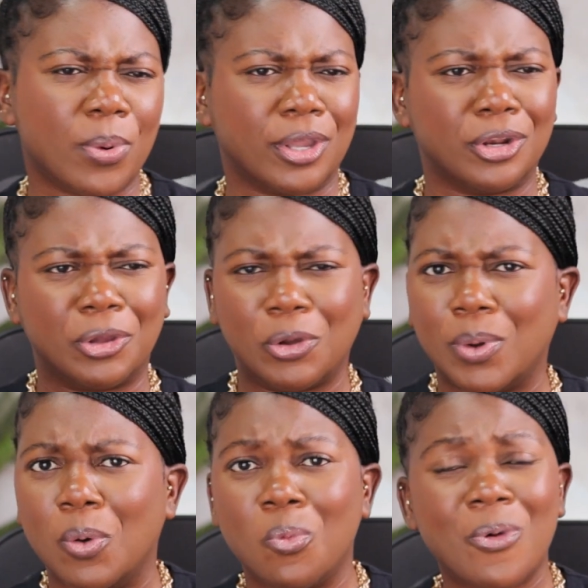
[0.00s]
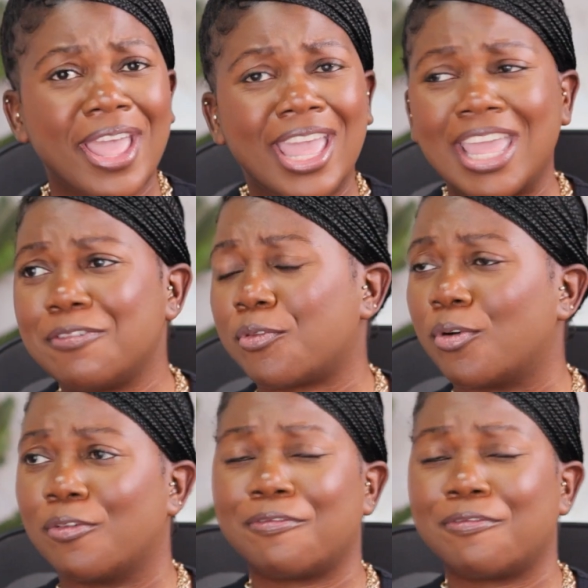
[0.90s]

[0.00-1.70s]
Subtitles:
We're gonna go away for